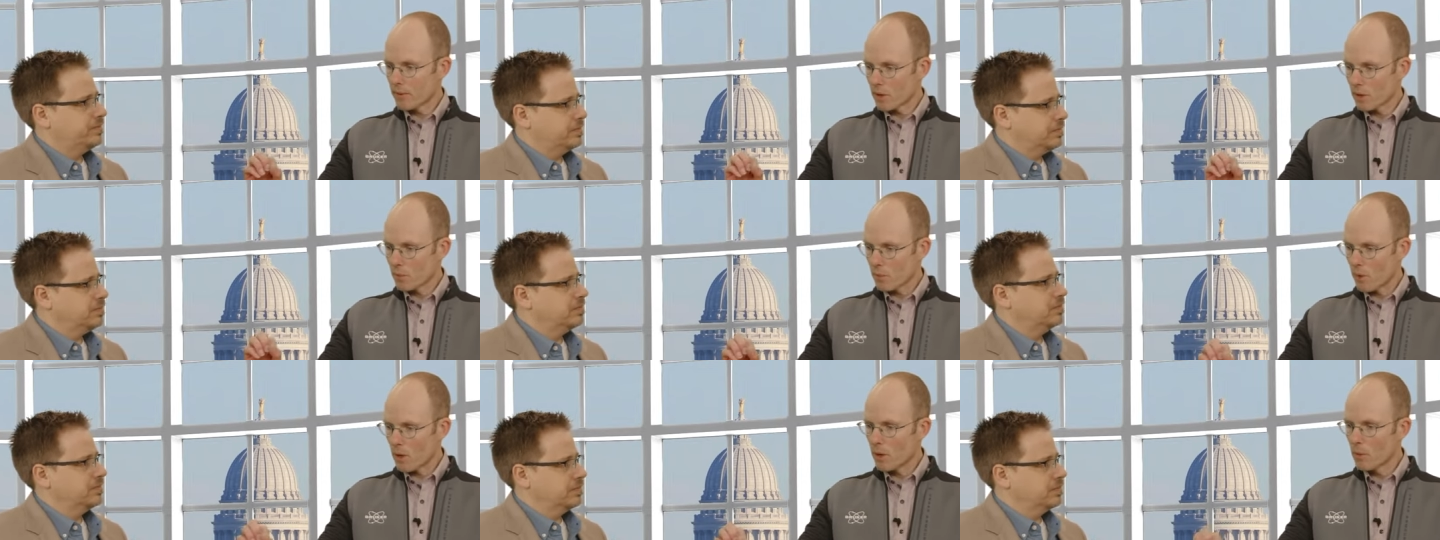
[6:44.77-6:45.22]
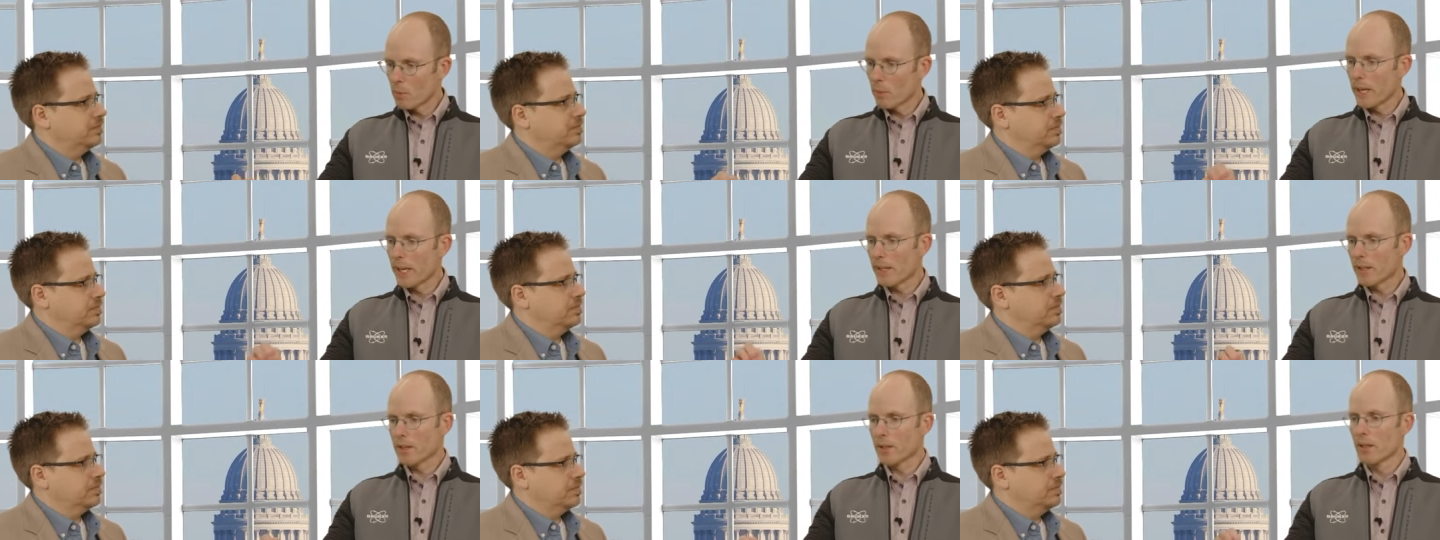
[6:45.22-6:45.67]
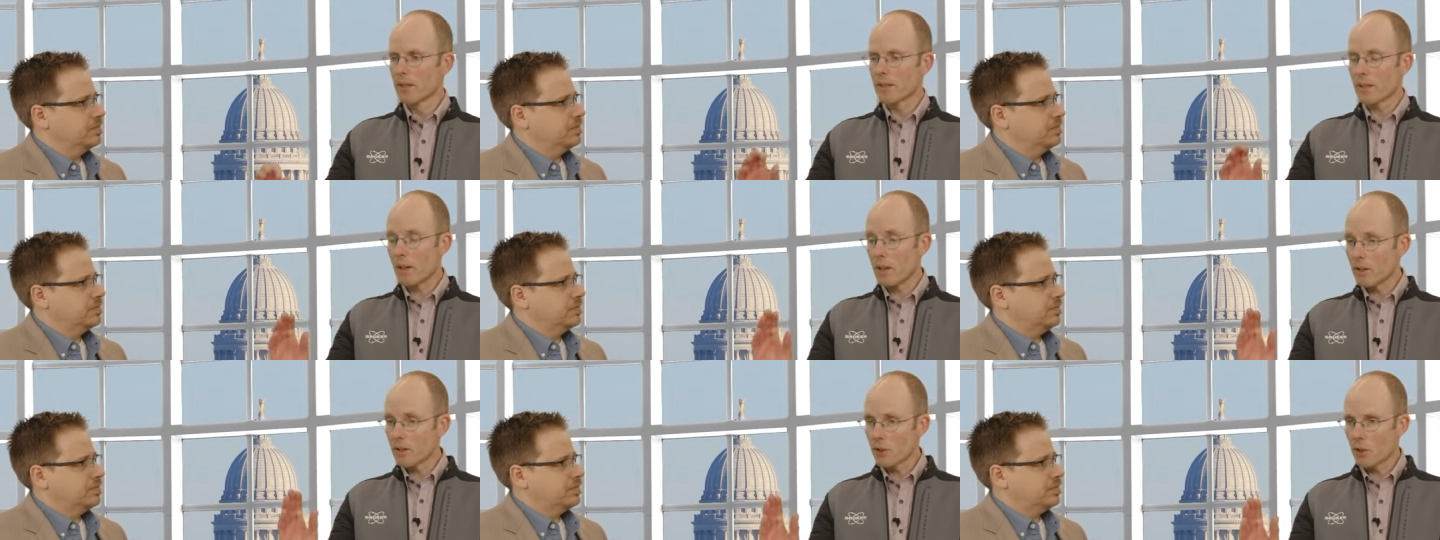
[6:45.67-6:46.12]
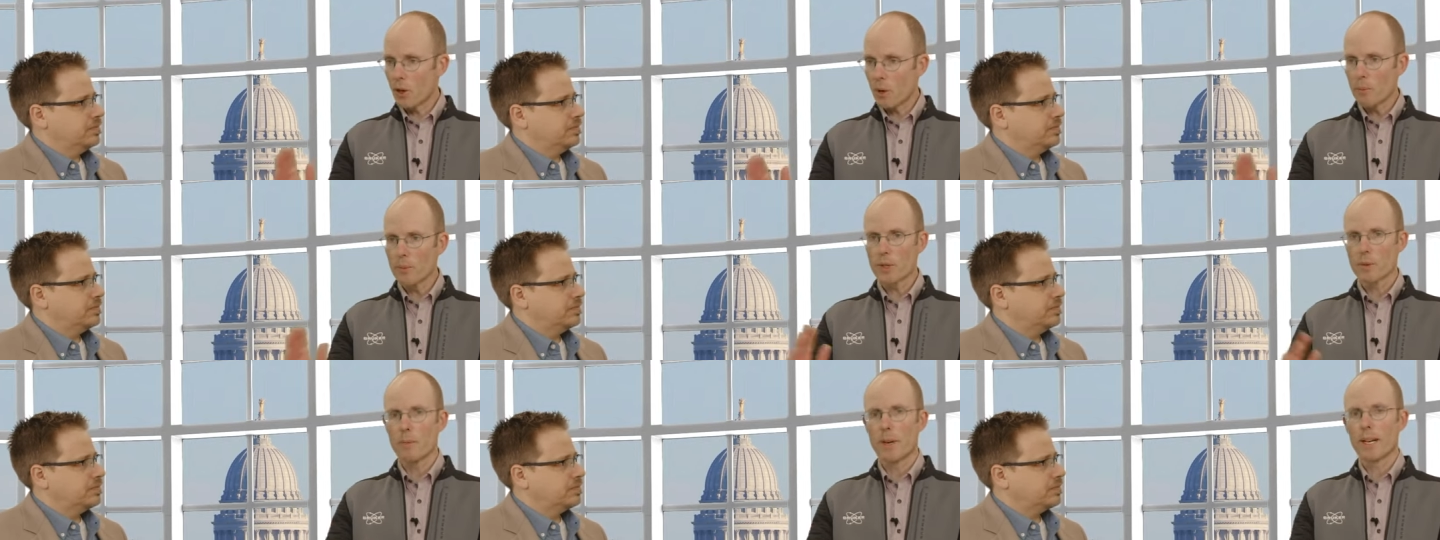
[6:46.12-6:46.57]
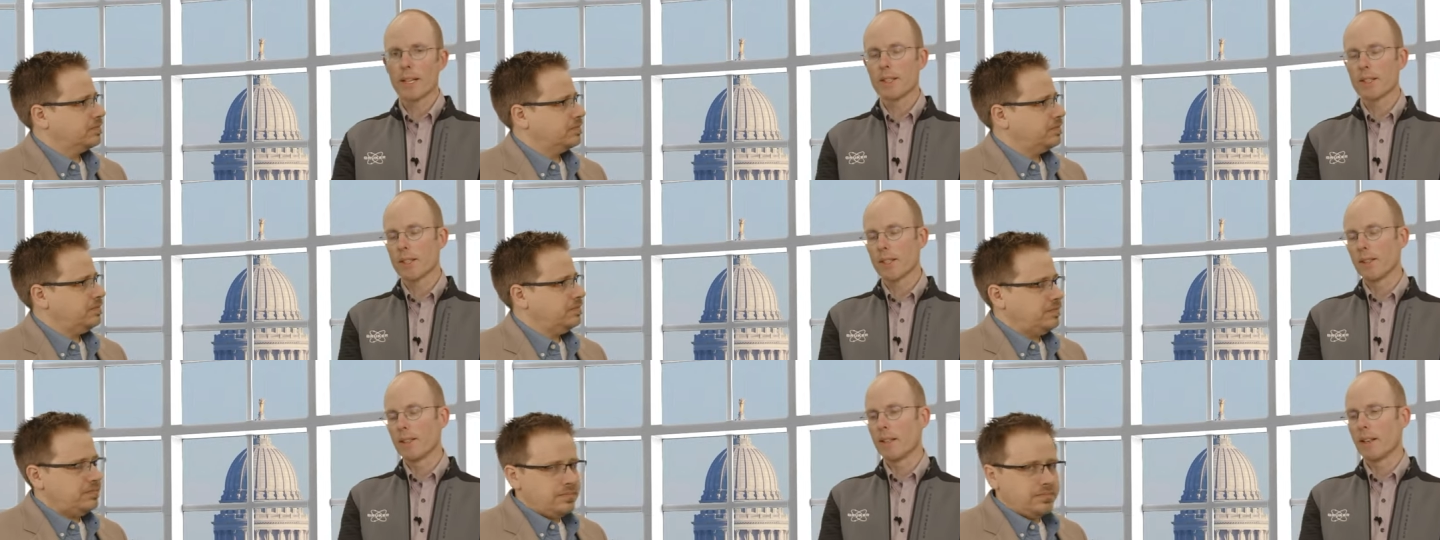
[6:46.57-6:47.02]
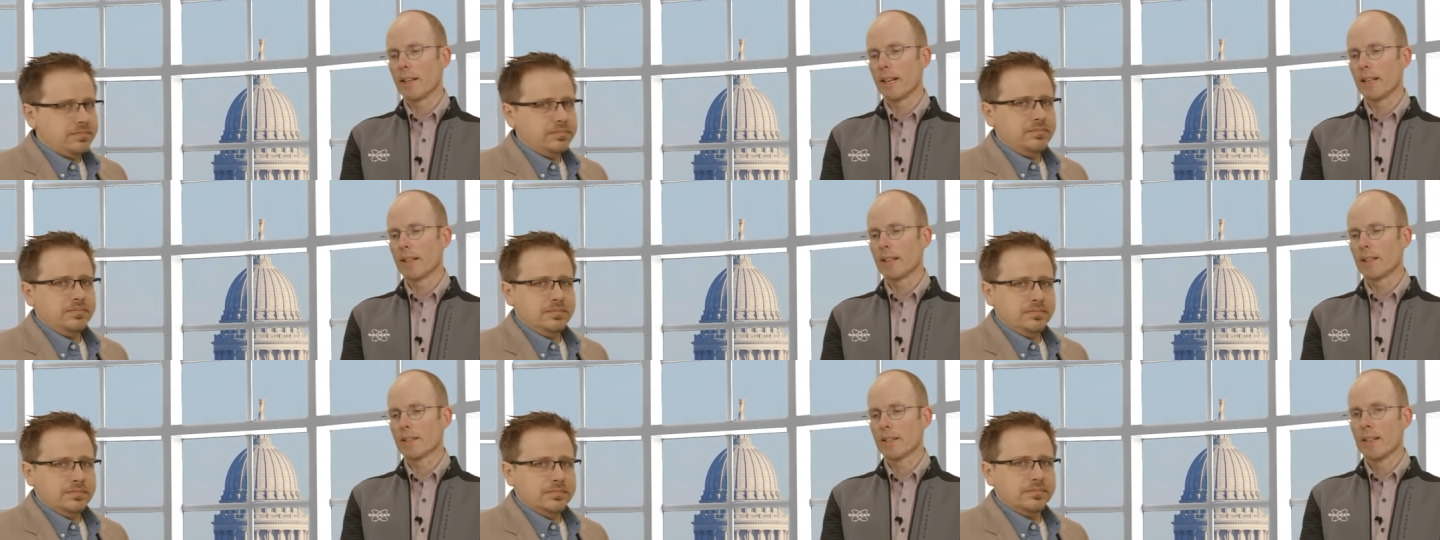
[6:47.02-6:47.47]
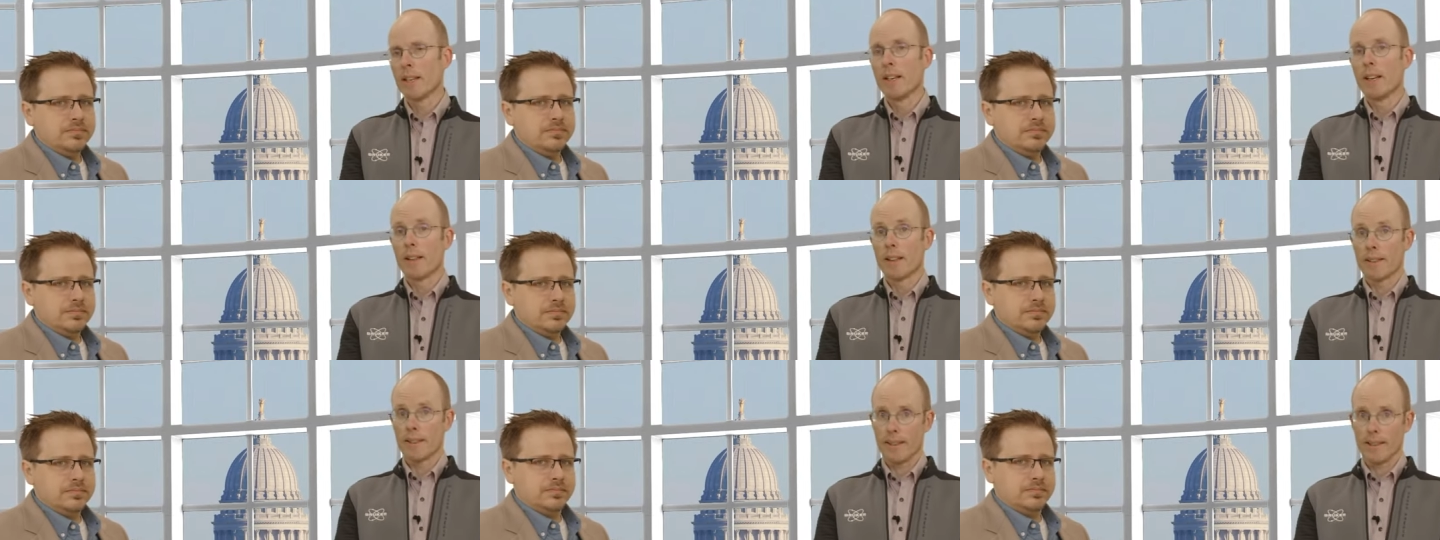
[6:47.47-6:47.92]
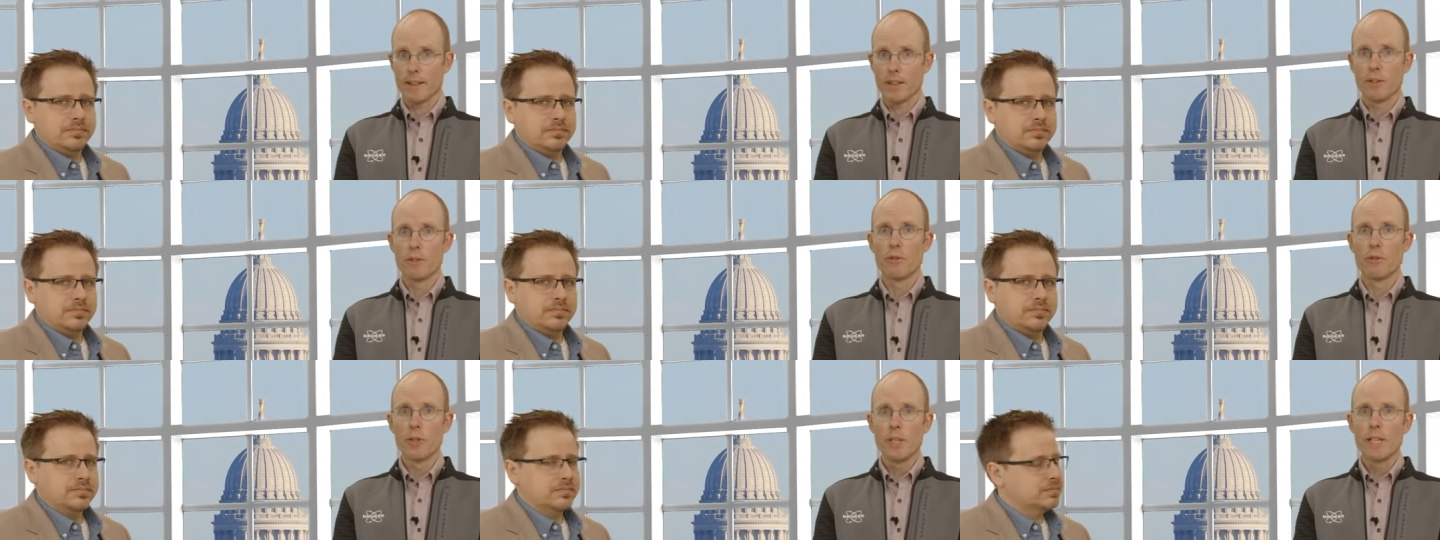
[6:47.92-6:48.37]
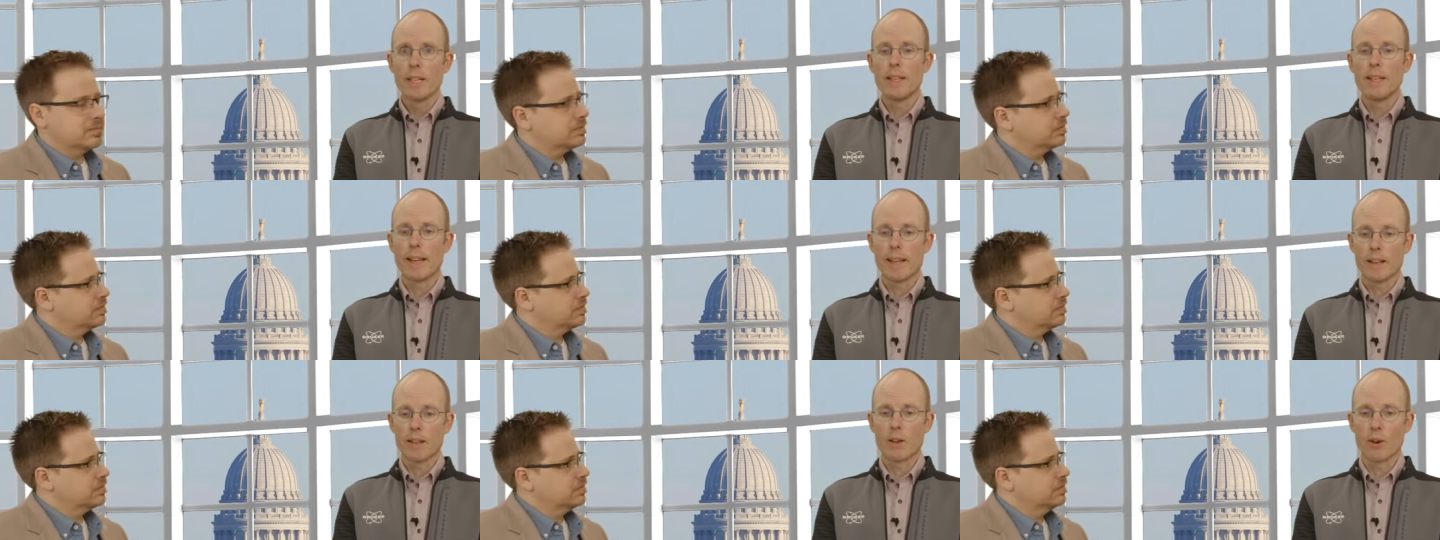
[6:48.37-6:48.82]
Speaker 1: small pixels, also optimized scintillators, there you really then